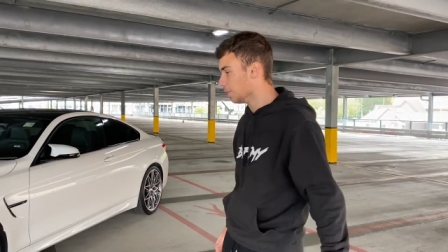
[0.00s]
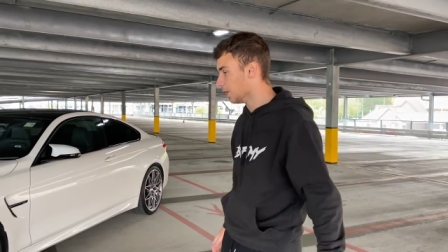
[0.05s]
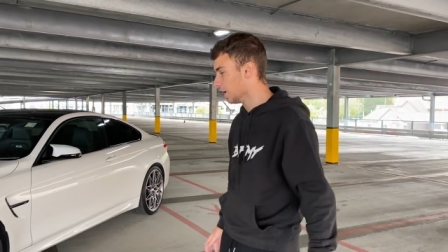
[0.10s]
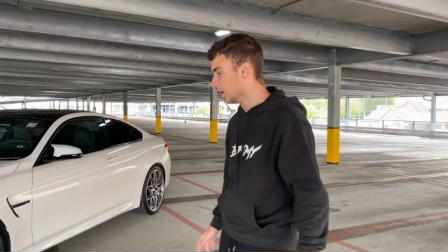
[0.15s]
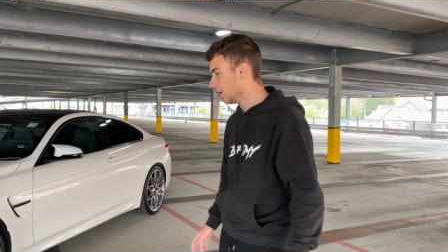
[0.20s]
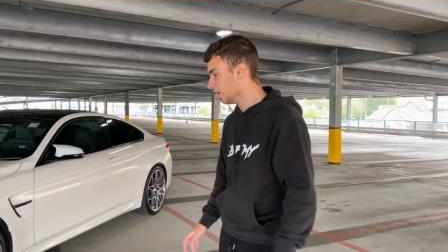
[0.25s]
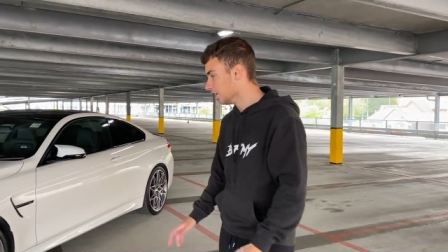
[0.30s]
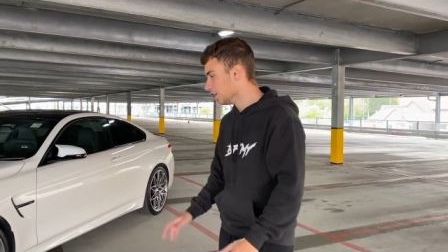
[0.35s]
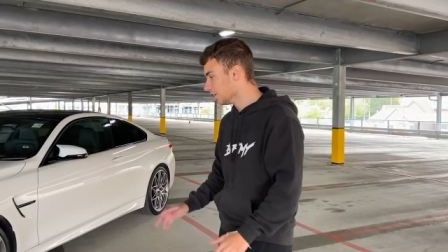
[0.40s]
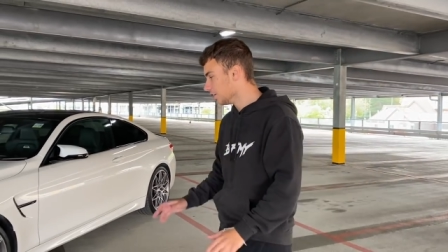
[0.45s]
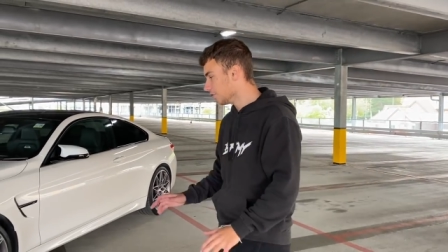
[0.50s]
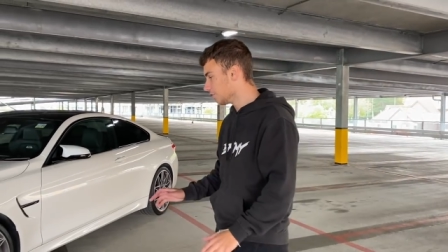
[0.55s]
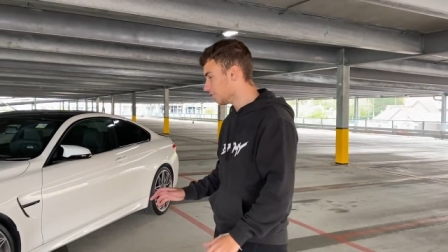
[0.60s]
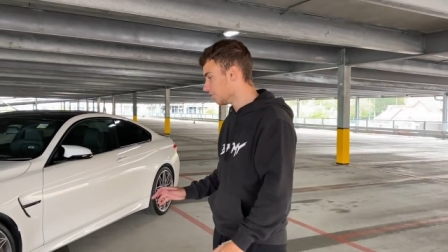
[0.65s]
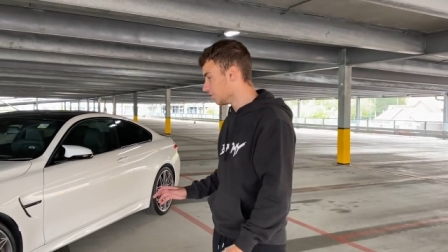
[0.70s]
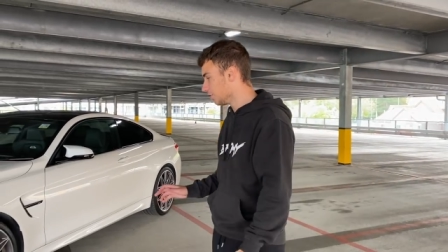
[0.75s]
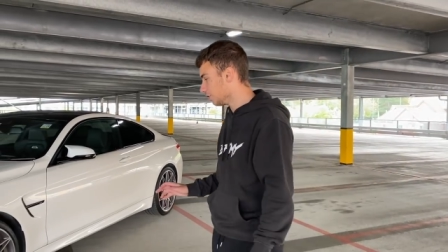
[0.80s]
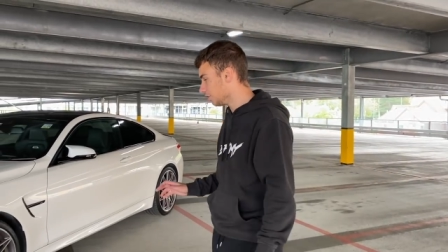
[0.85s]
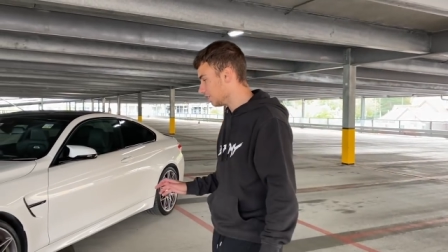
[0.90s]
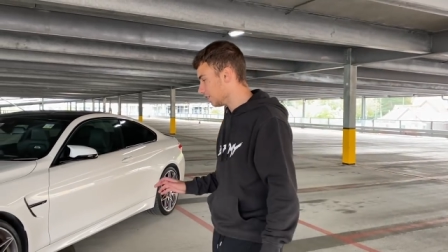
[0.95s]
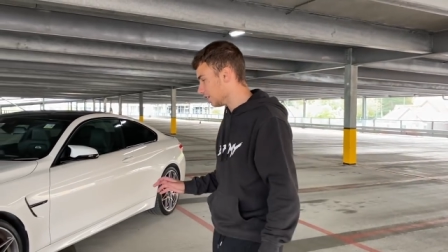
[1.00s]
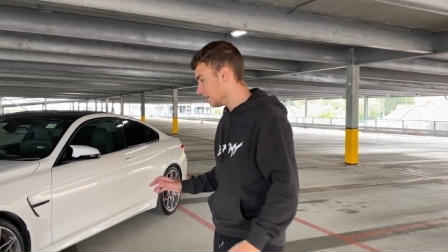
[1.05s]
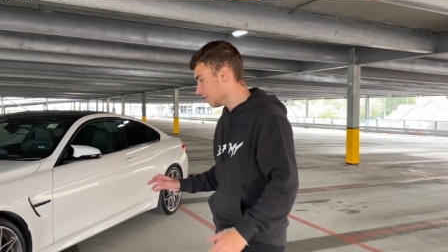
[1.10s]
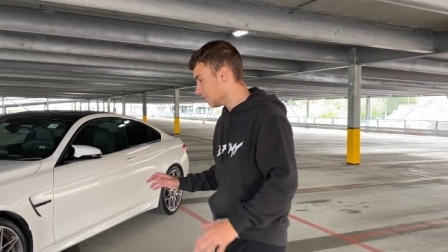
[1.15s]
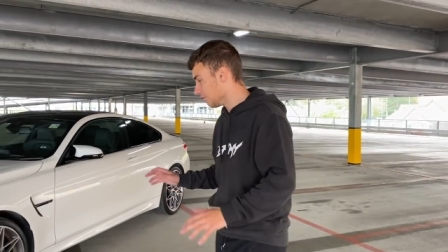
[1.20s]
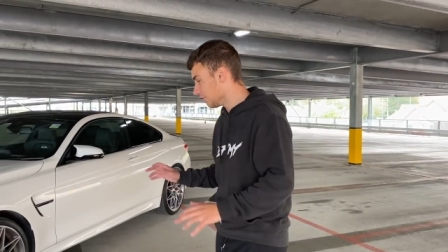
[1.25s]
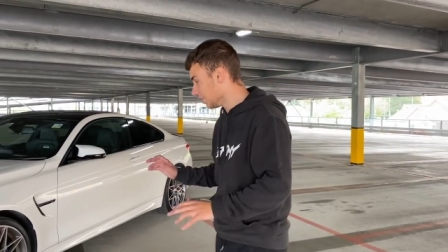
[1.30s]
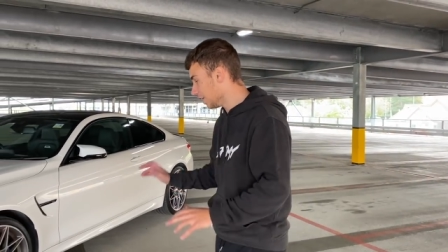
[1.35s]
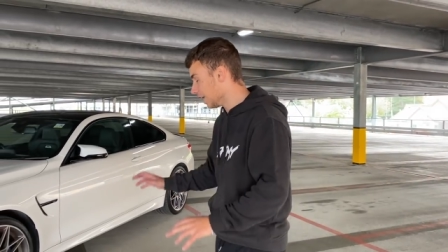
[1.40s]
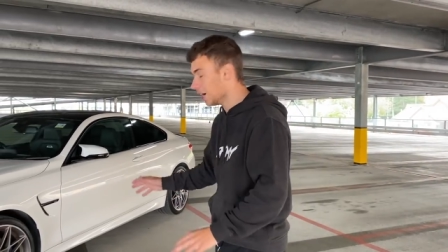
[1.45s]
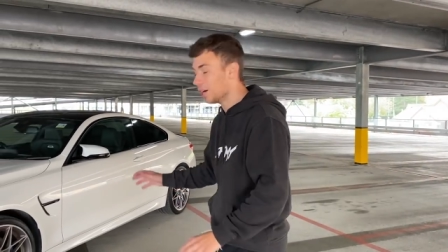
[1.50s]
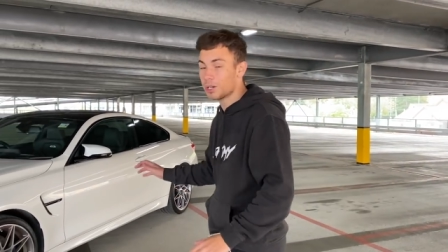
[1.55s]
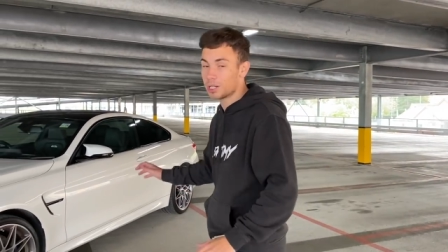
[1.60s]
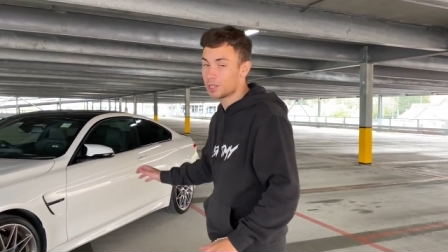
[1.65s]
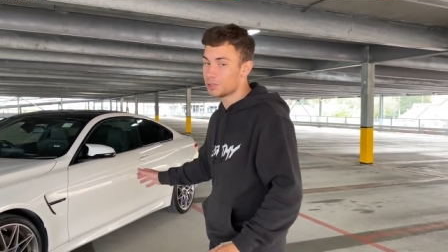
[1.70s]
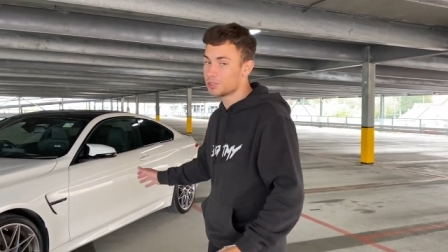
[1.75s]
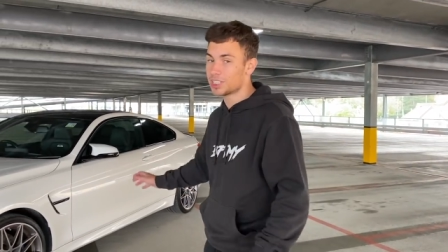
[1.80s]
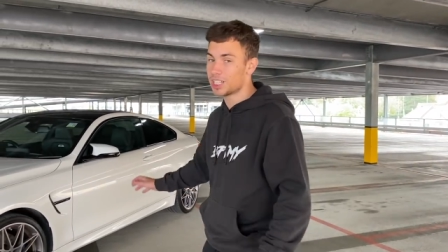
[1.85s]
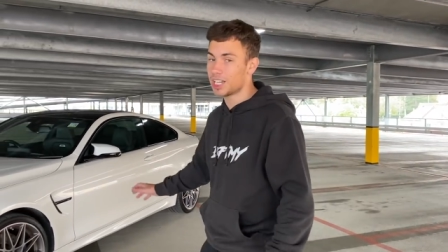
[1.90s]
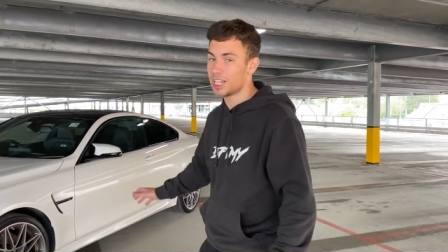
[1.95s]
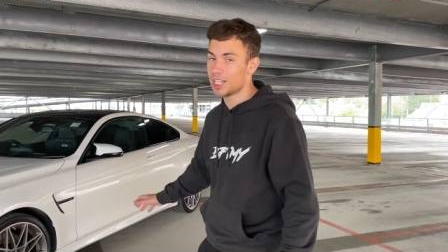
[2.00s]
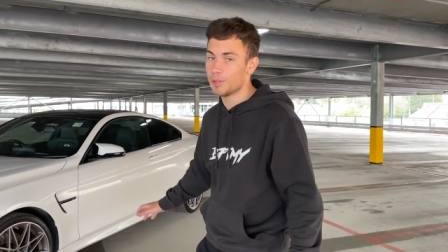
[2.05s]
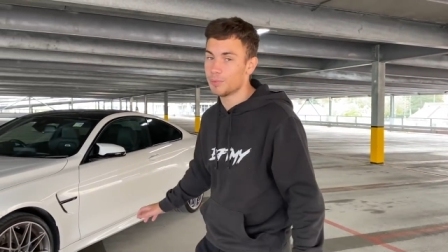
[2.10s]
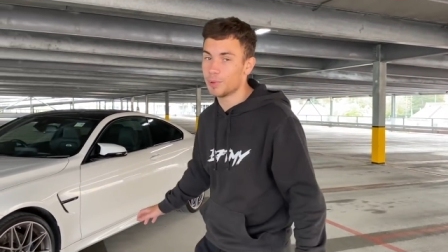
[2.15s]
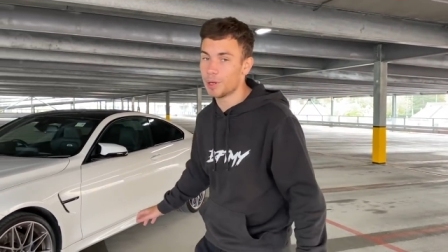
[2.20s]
But for, for now they'll stay,